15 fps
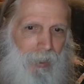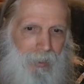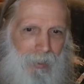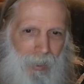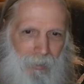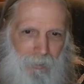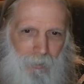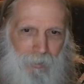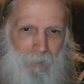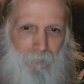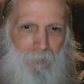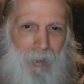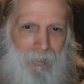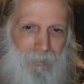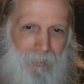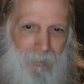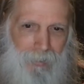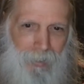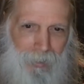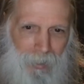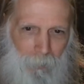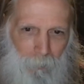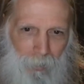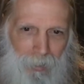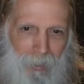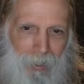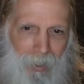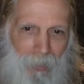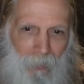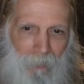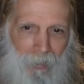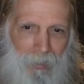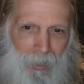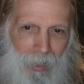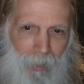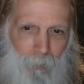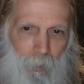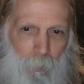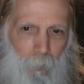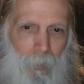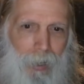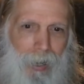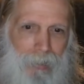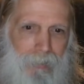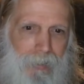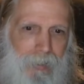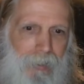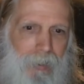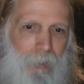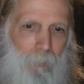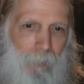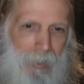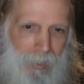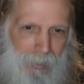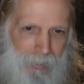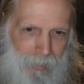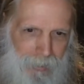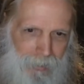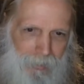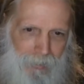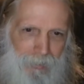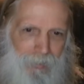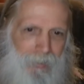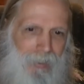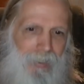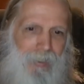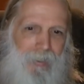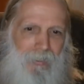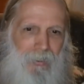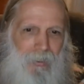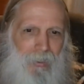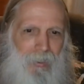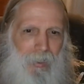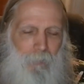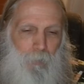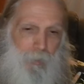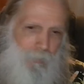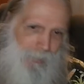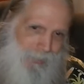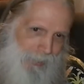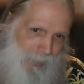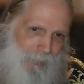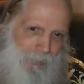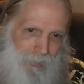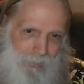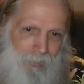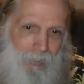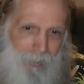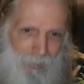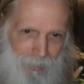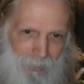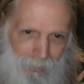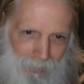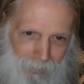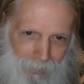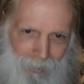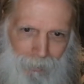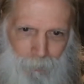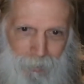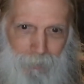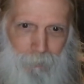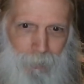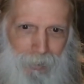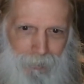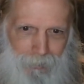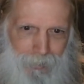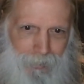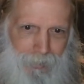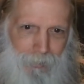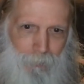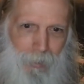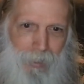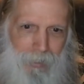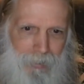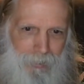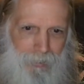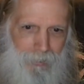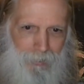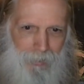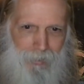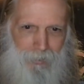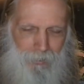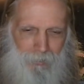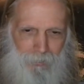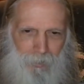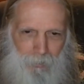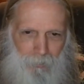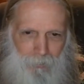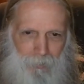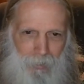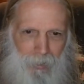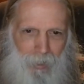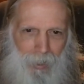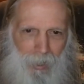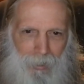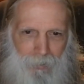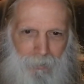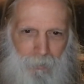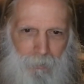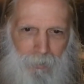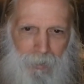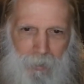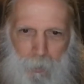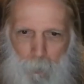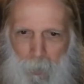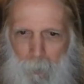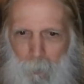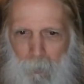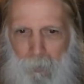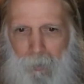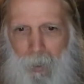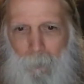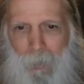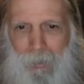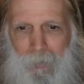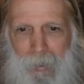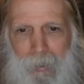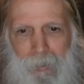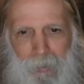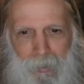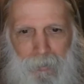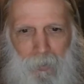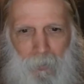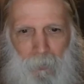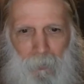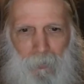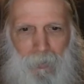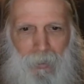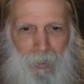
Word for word: He actually filed a claim that I was practicing medicine. The claim was rejected. I wasn't practicing medicine, I still don't. I do teach people about healing, though,